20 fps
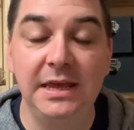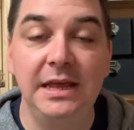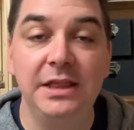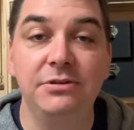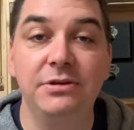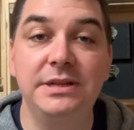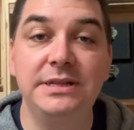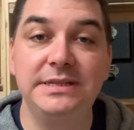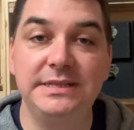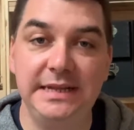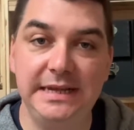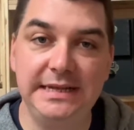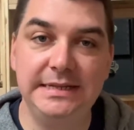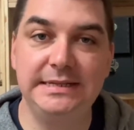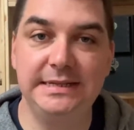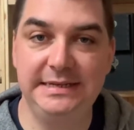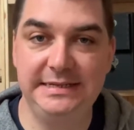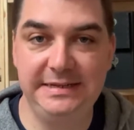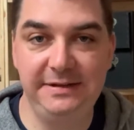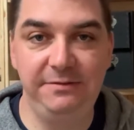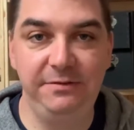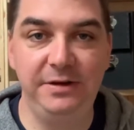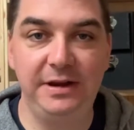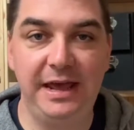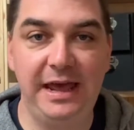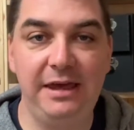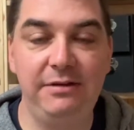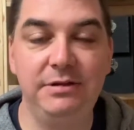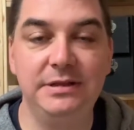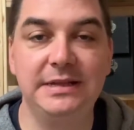There are 6 different
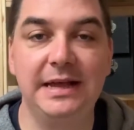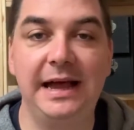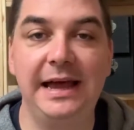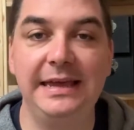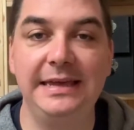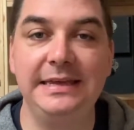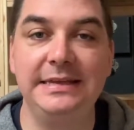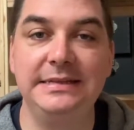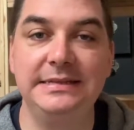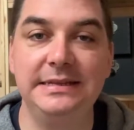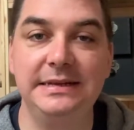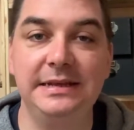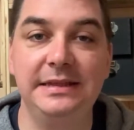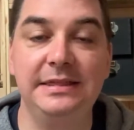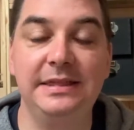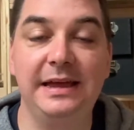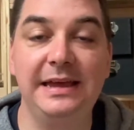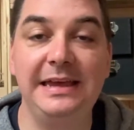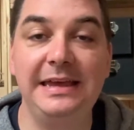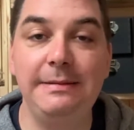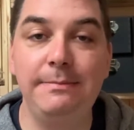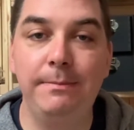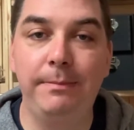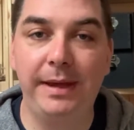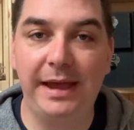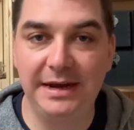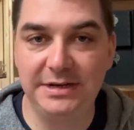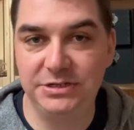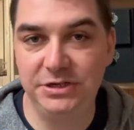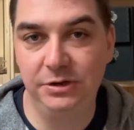areas I consider that
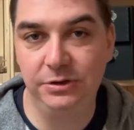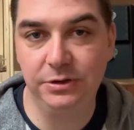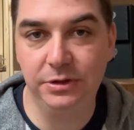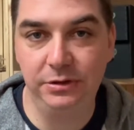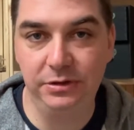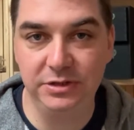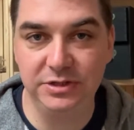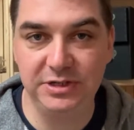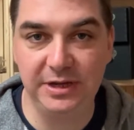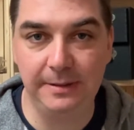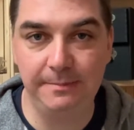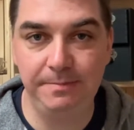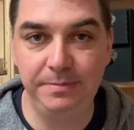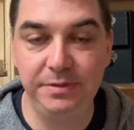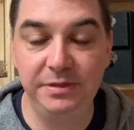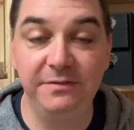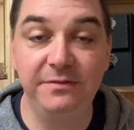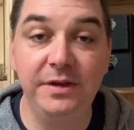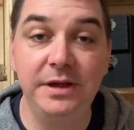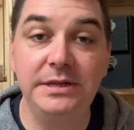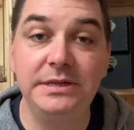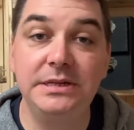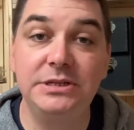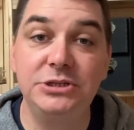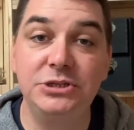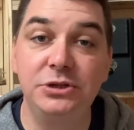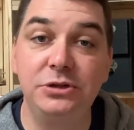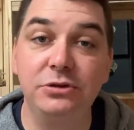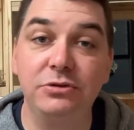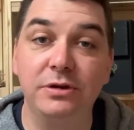impact your culture. The first is
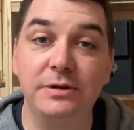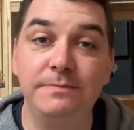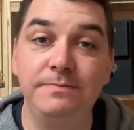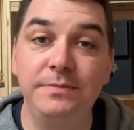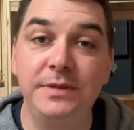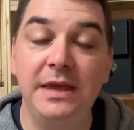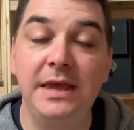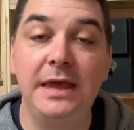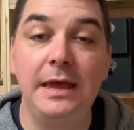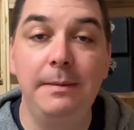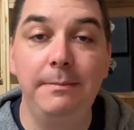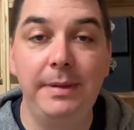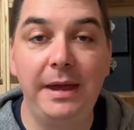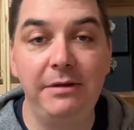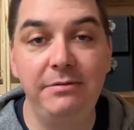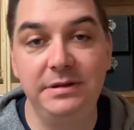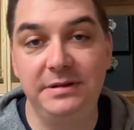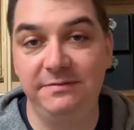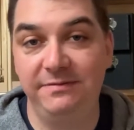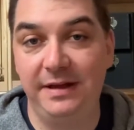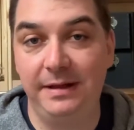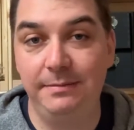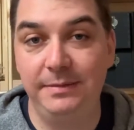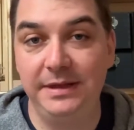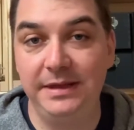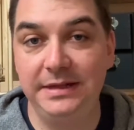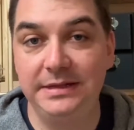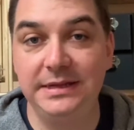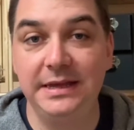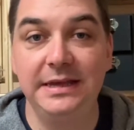children, parents and
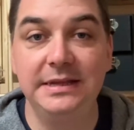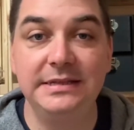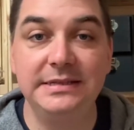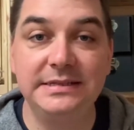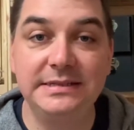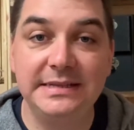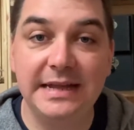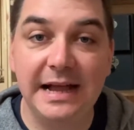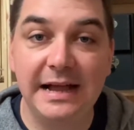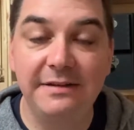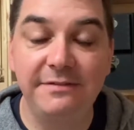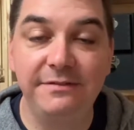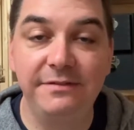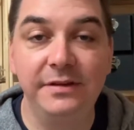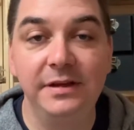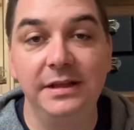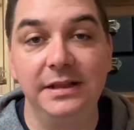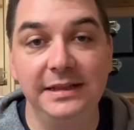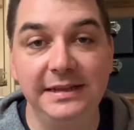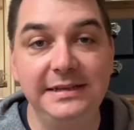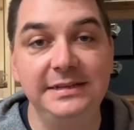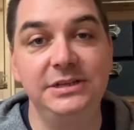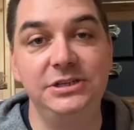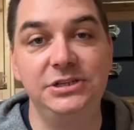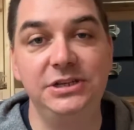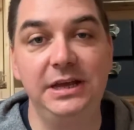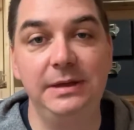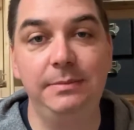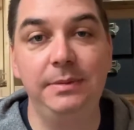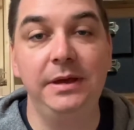families, staff,
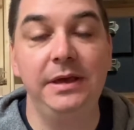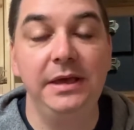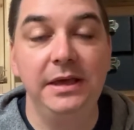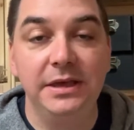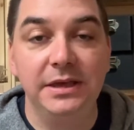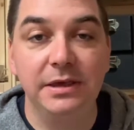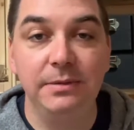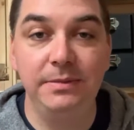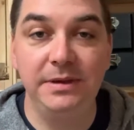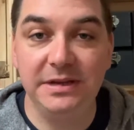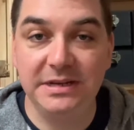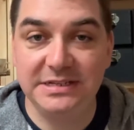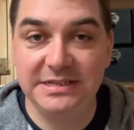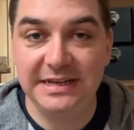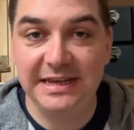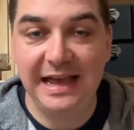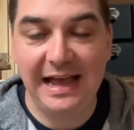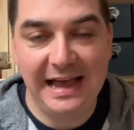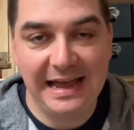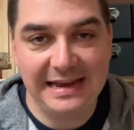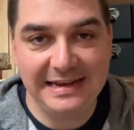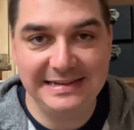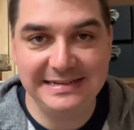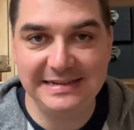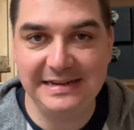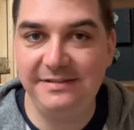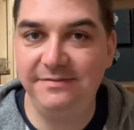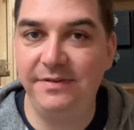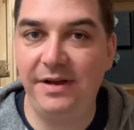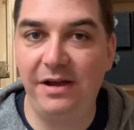leadership, community and
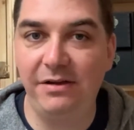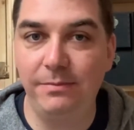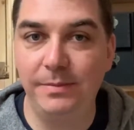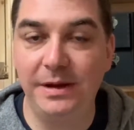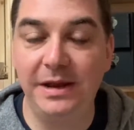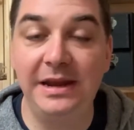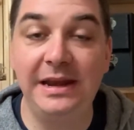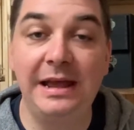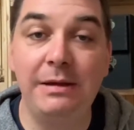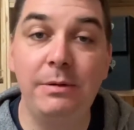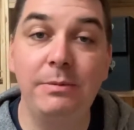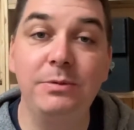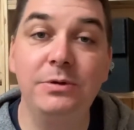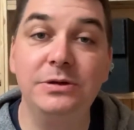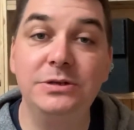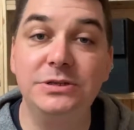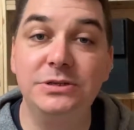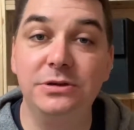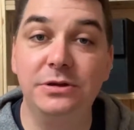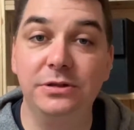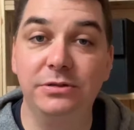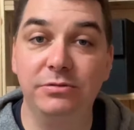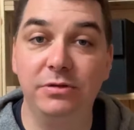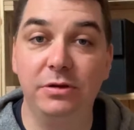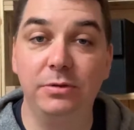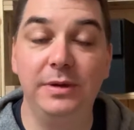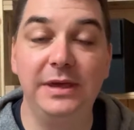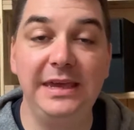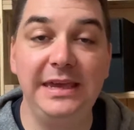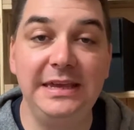environment. And now I'm going to go
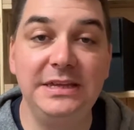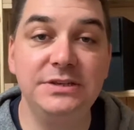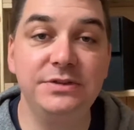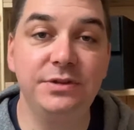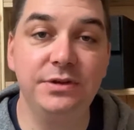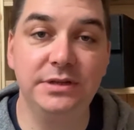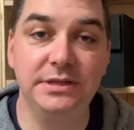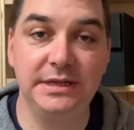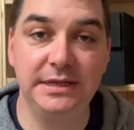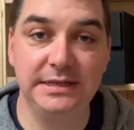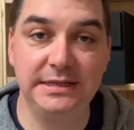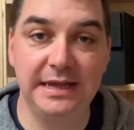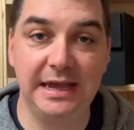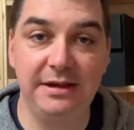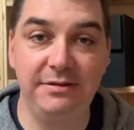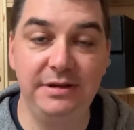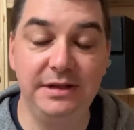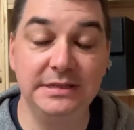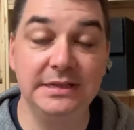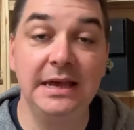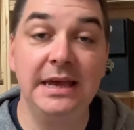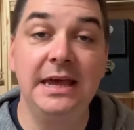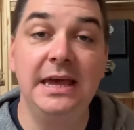through each of those 6 areas